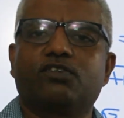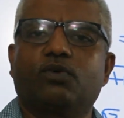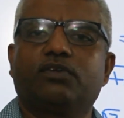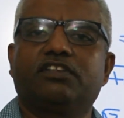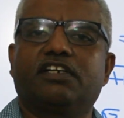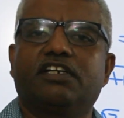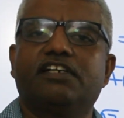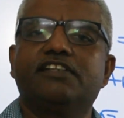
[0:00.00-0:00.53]
root
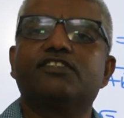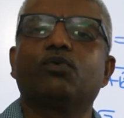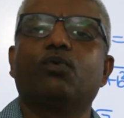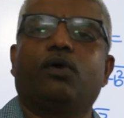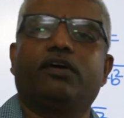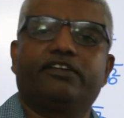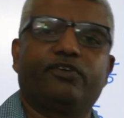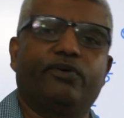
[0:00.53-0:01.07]
3 is
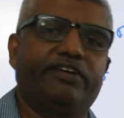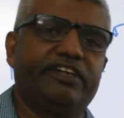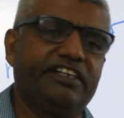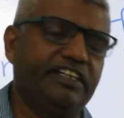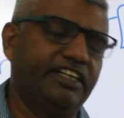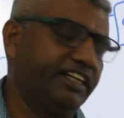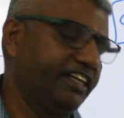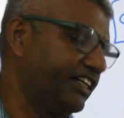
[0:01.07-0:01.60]
120
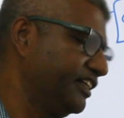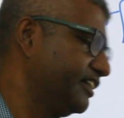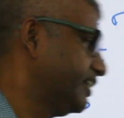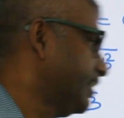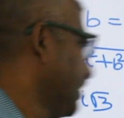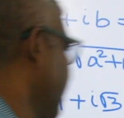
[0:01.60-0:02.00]
degree.